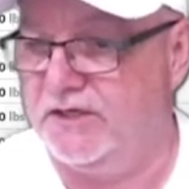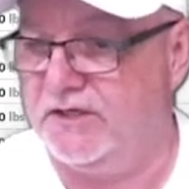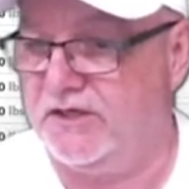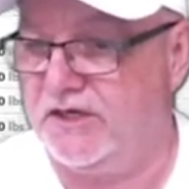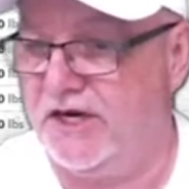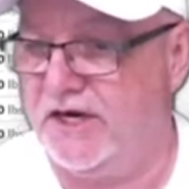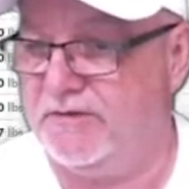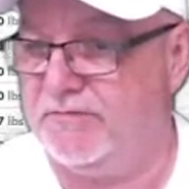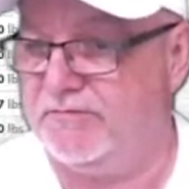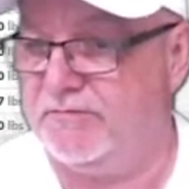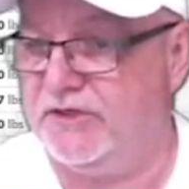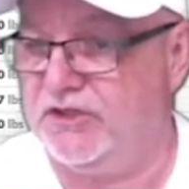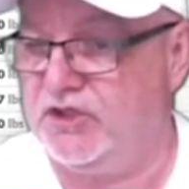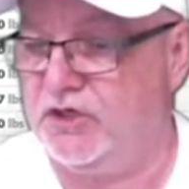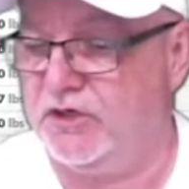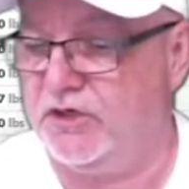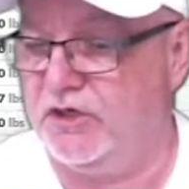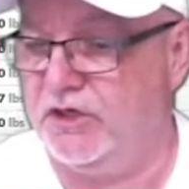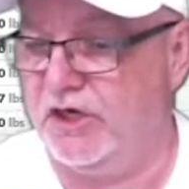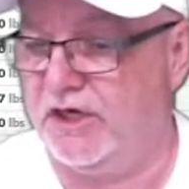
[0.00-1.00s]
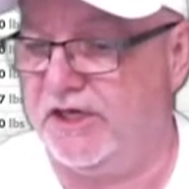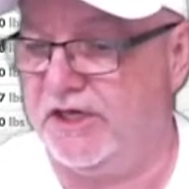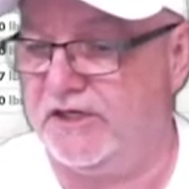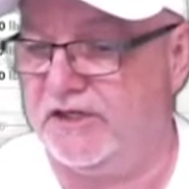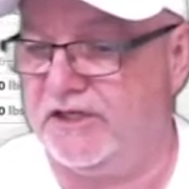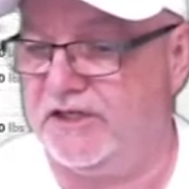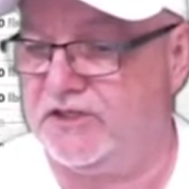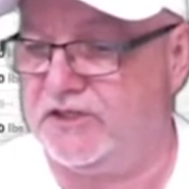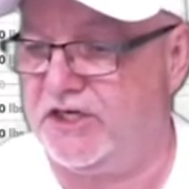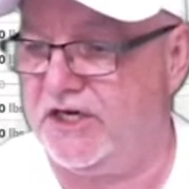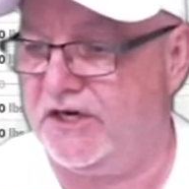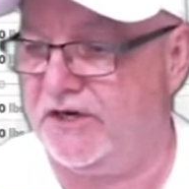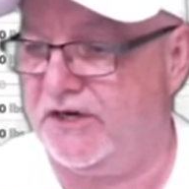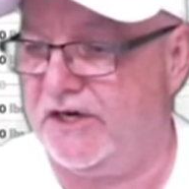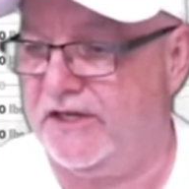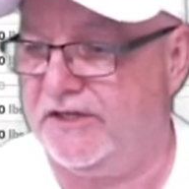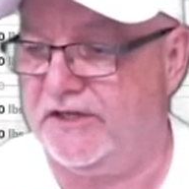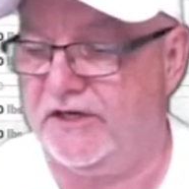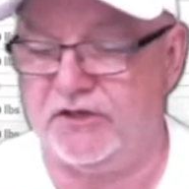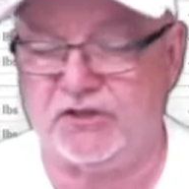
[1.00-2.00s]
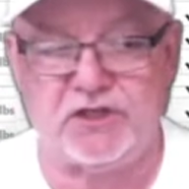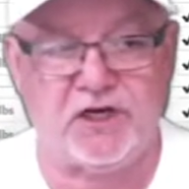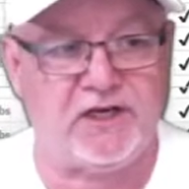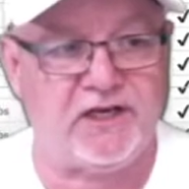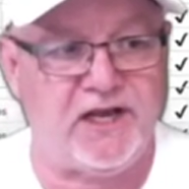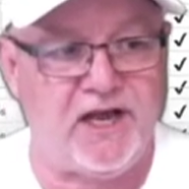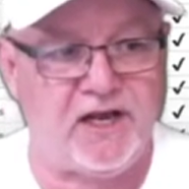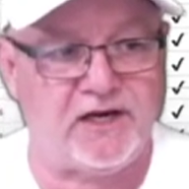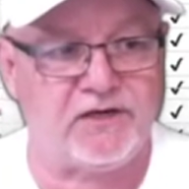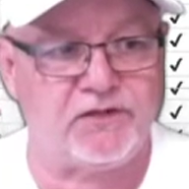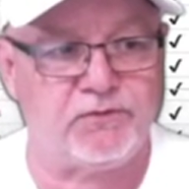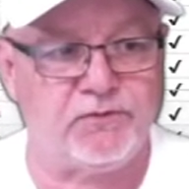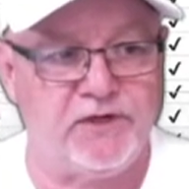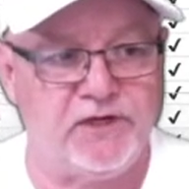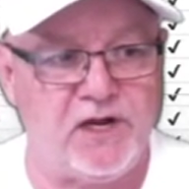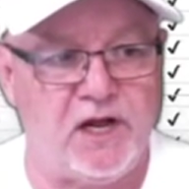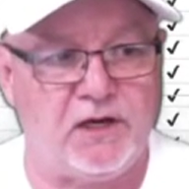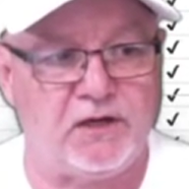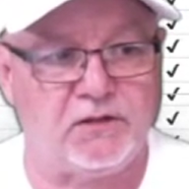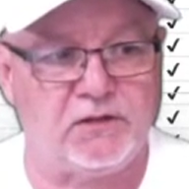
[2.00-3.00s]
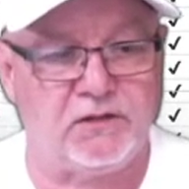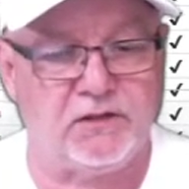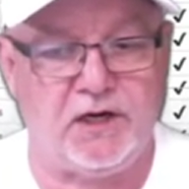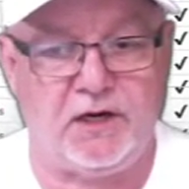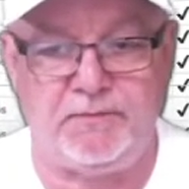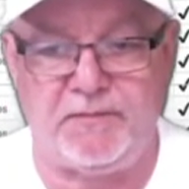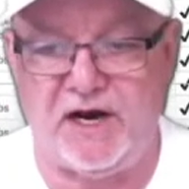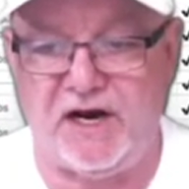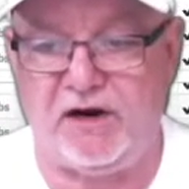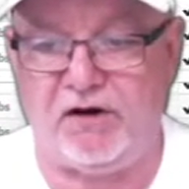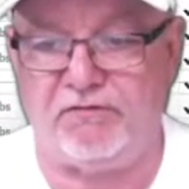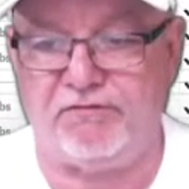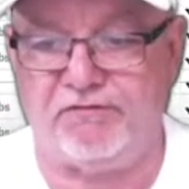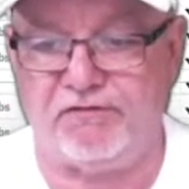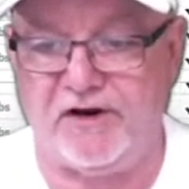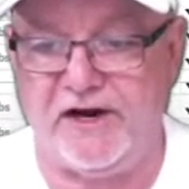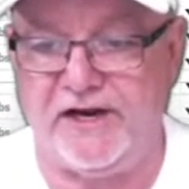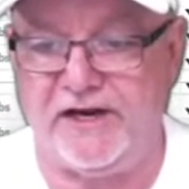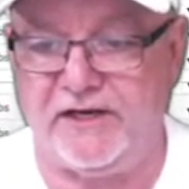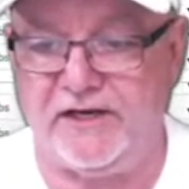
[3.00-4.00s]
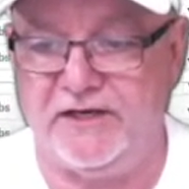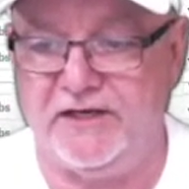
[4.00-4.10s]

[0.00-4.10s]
Okay, but you can look at this here, and there's a lot of $3 a mile freight